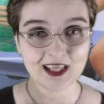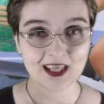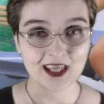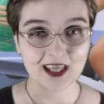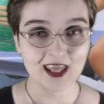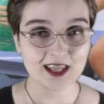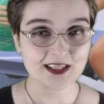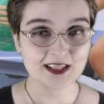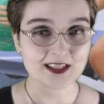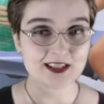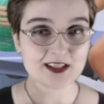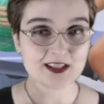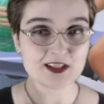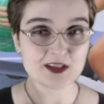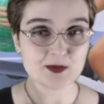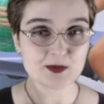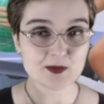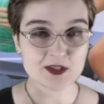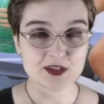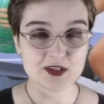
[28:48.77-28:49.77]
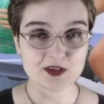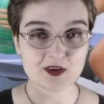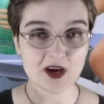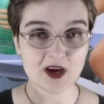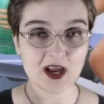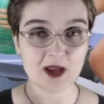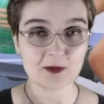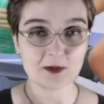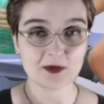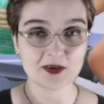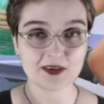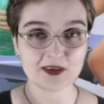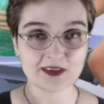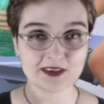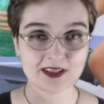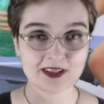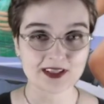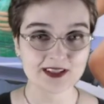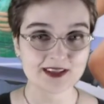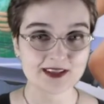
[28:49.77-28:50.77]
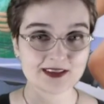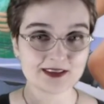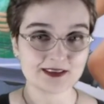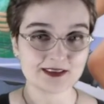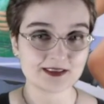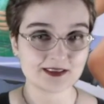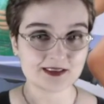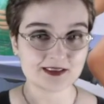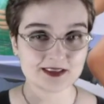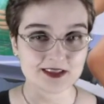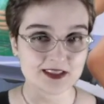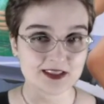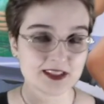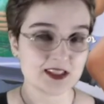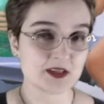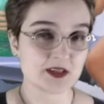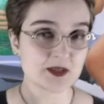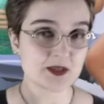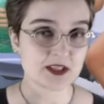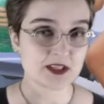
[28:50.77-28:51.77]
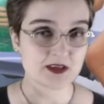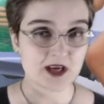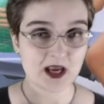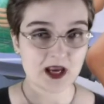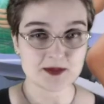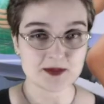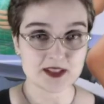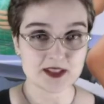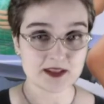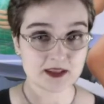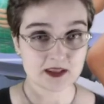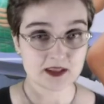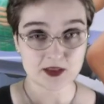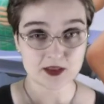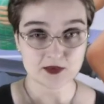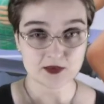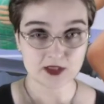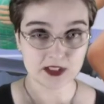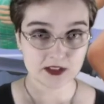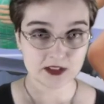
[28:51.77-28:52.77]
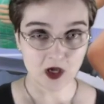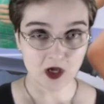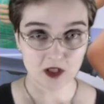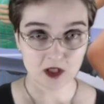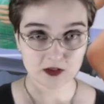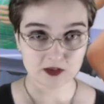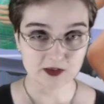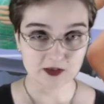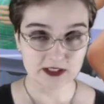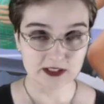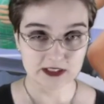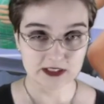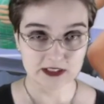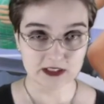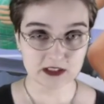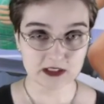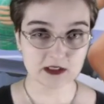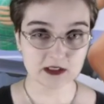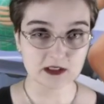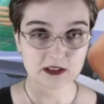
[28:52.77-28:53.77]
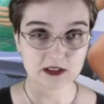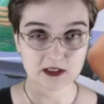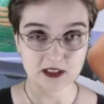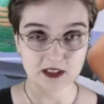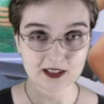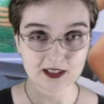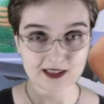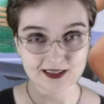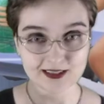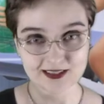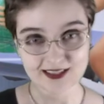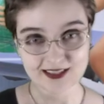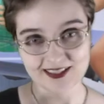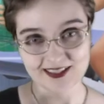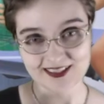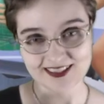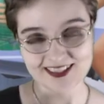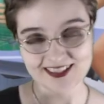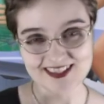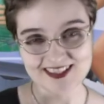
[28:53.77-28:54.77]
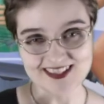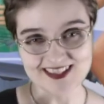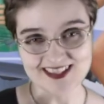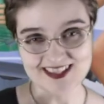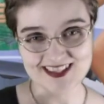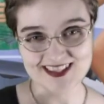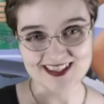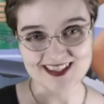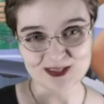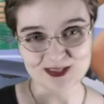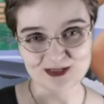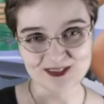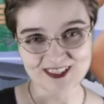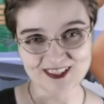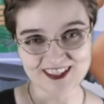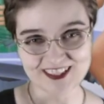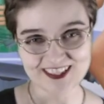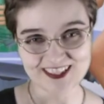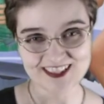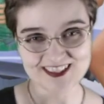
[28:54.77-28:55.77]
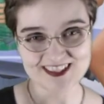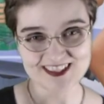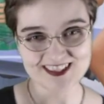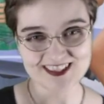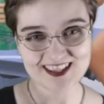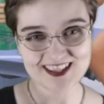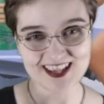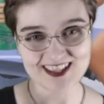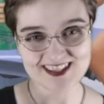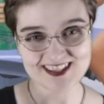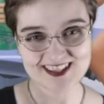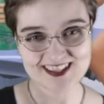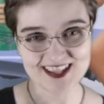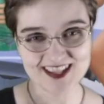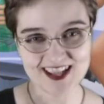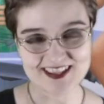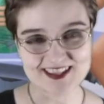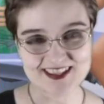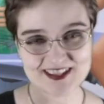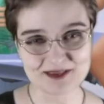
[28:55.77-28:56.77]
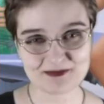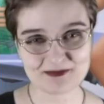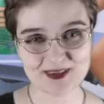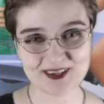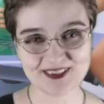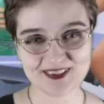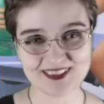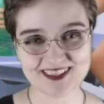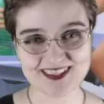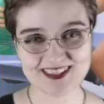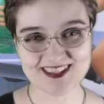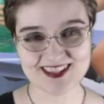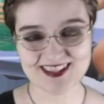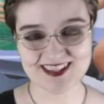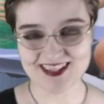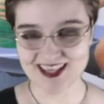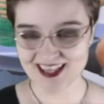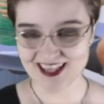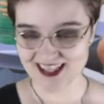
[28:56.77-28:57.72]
any subscriber that subscribes at the $3 tier kind of gets listed over here. So that's the bonus.